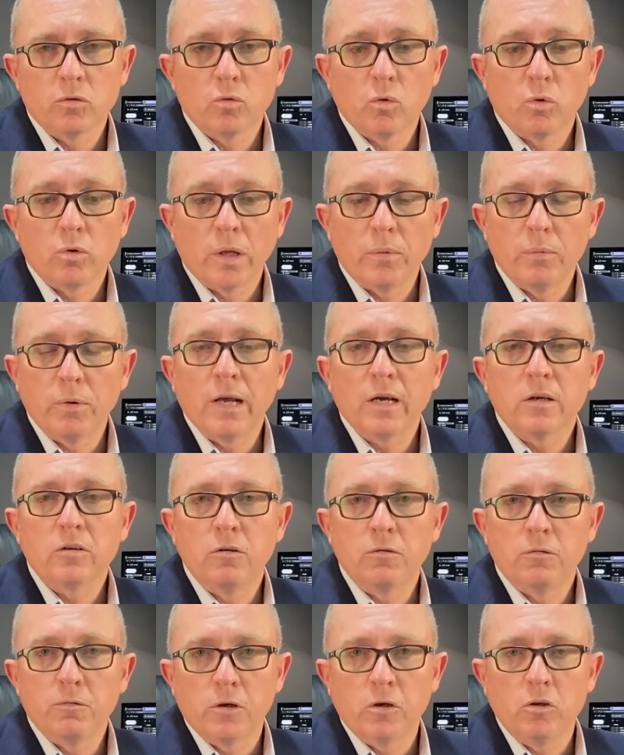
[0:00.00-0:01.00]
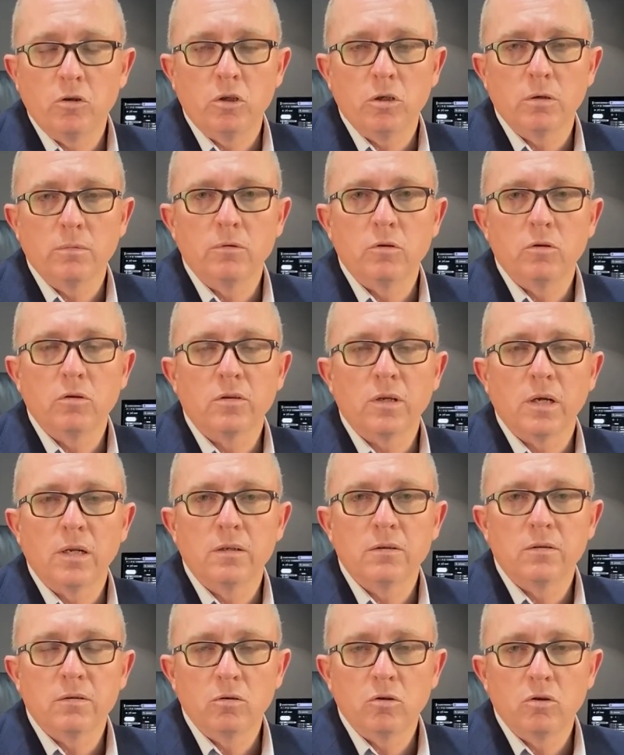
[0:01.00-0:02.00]
call, they would actually phone you to say,
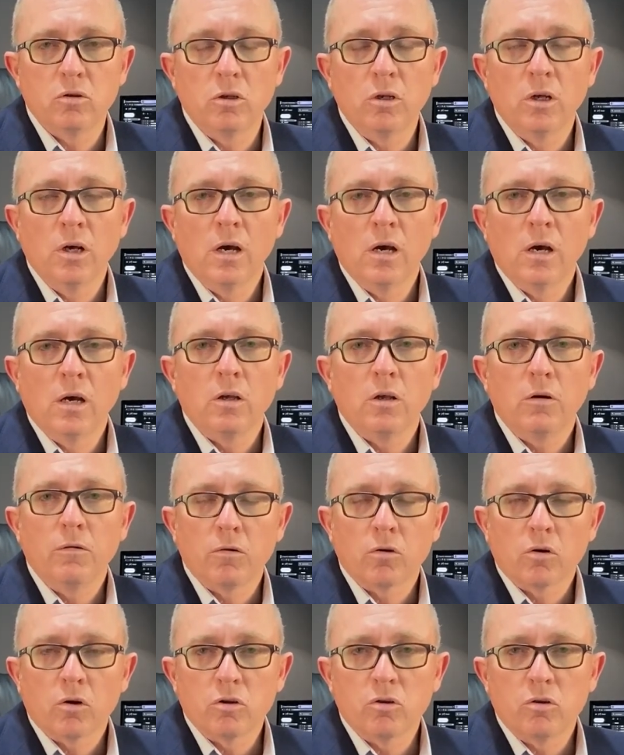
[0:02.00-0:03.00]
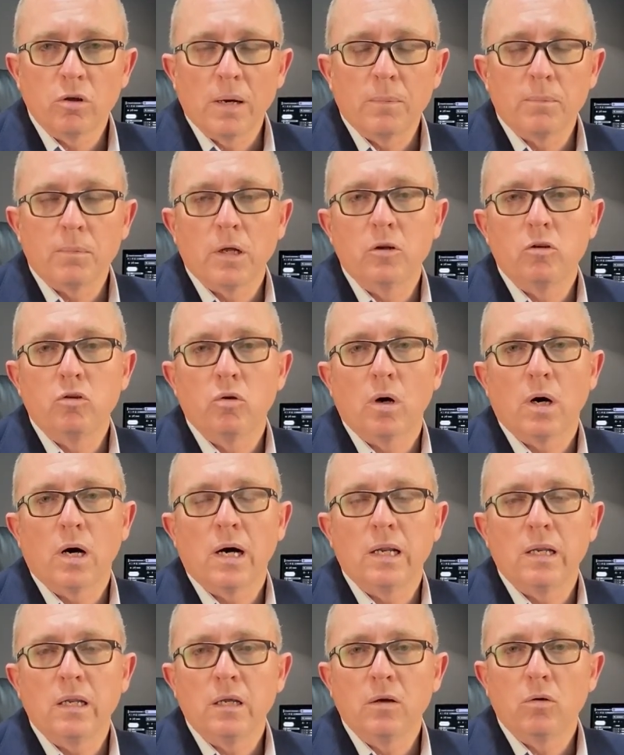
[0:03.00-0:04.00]
listen dude, you forgot to upload your
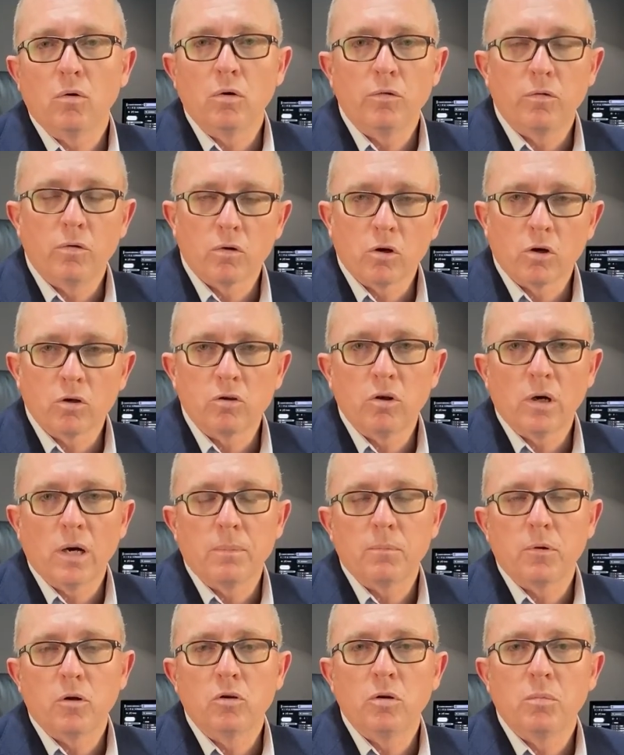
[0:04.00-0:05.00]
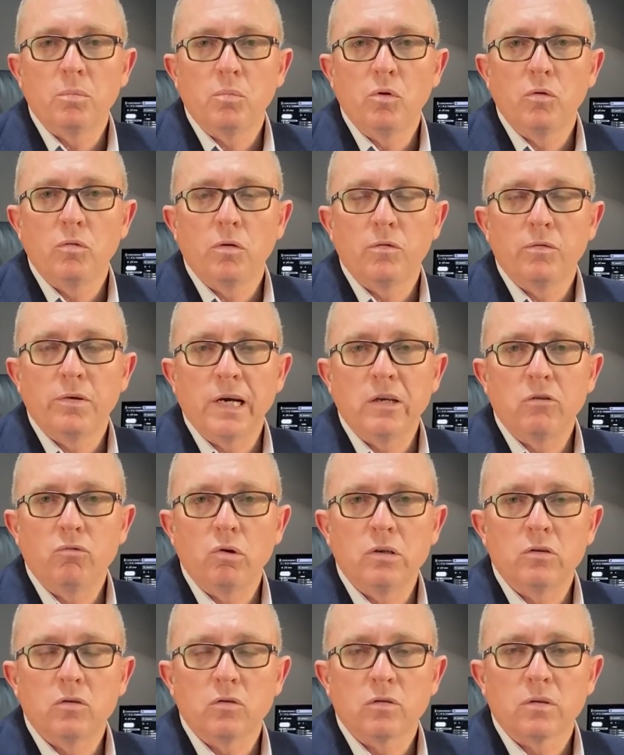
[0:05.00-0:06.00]
ID, or you forgot to upload a proof of
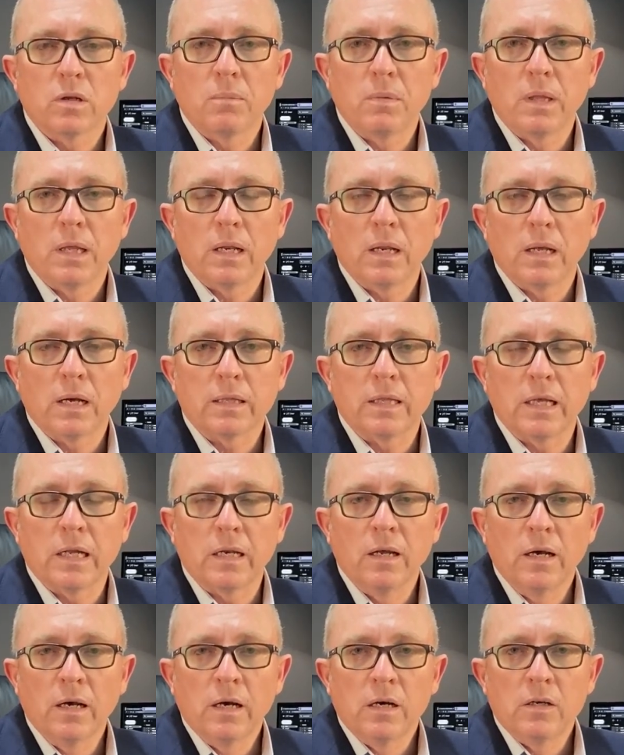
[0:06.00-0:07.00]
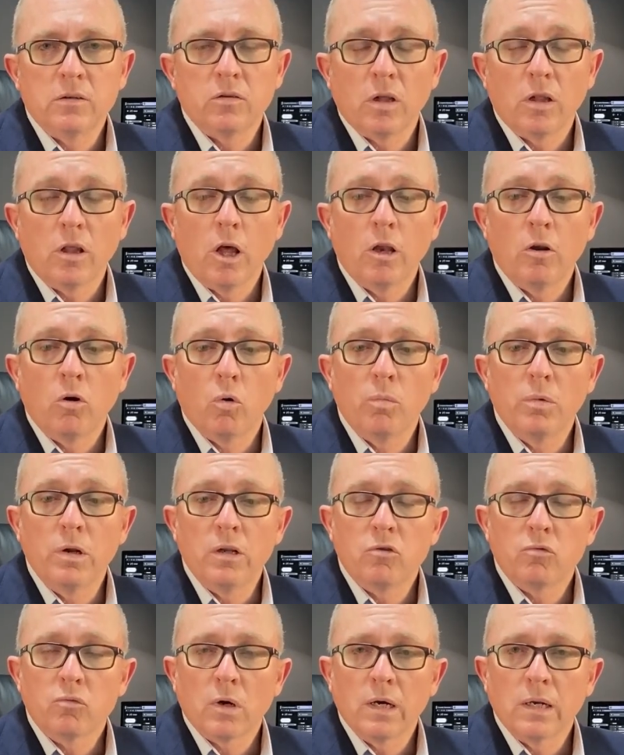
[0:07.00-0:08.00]
address or something like that. So they normally
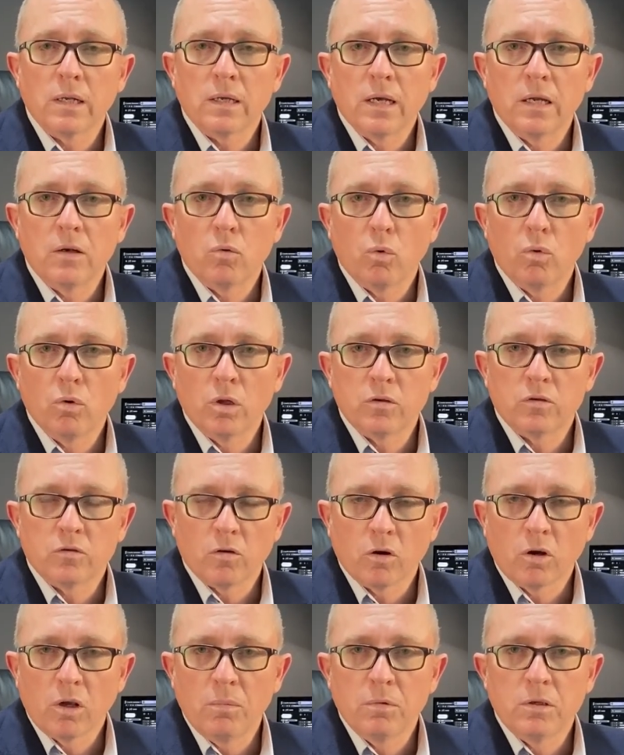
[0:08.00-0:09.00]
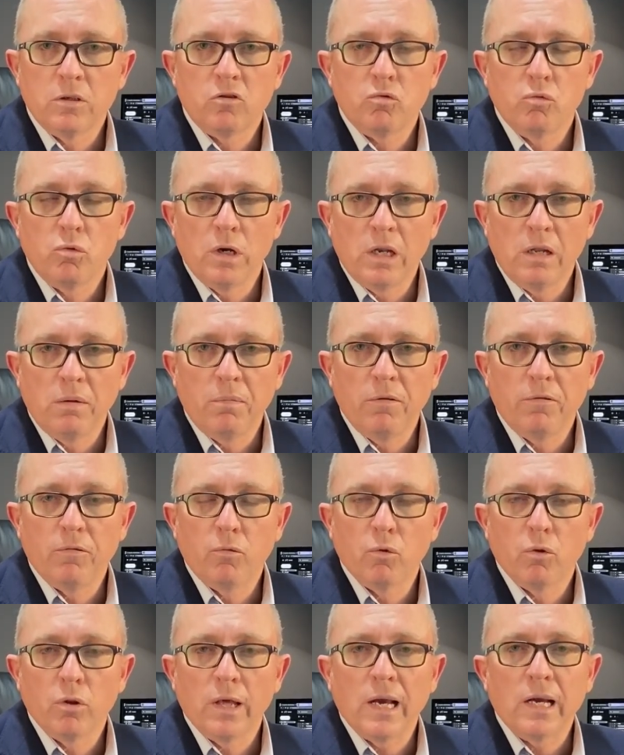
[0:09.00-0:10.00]
try and get all those documents ready
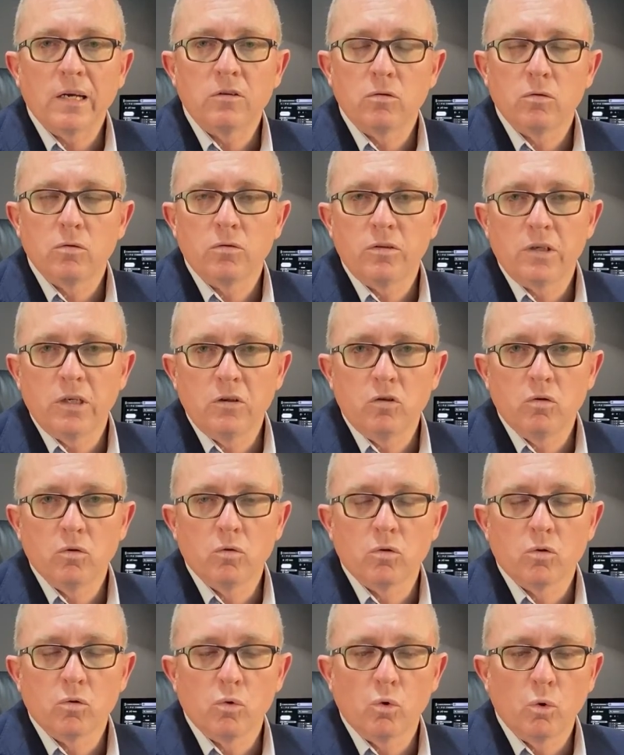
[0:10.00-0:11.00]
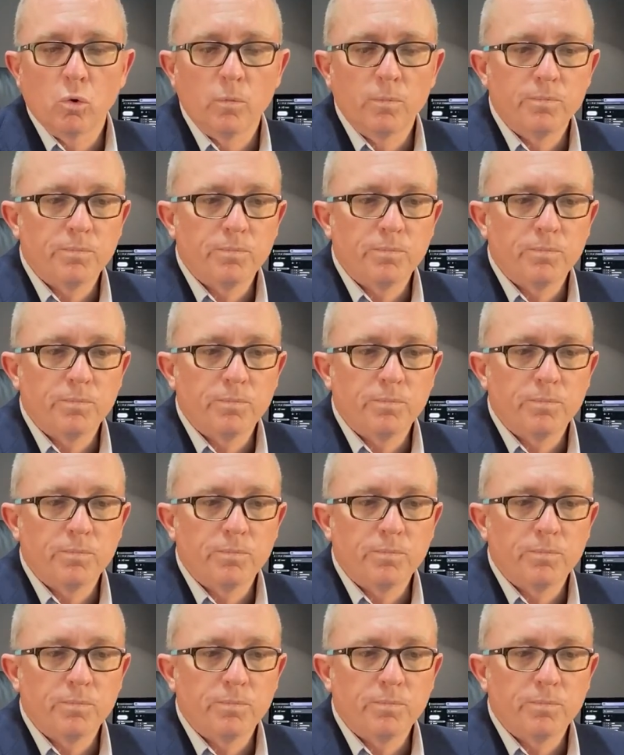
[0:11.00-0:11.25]
before the actual scheduled call.